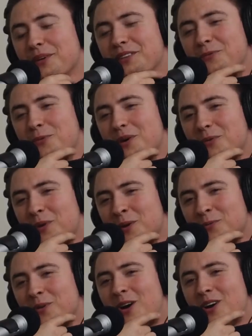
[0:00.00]
but what
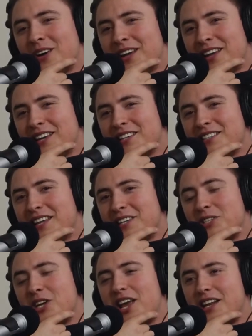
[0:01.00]
went wrong is
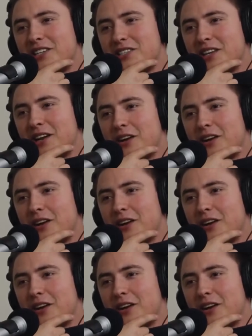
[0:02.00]
they changed